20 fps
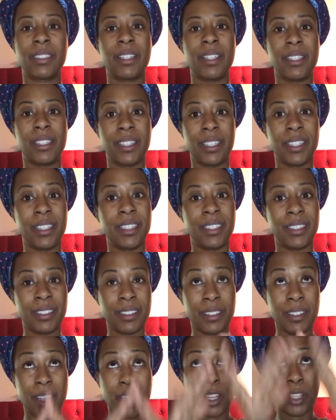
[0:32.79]
as in
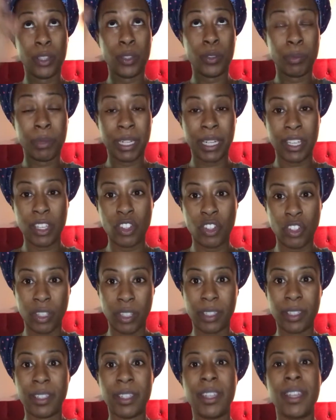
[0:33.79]

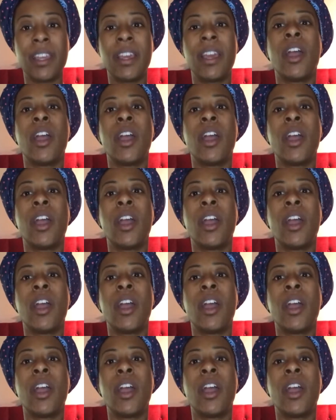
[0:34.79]
illumination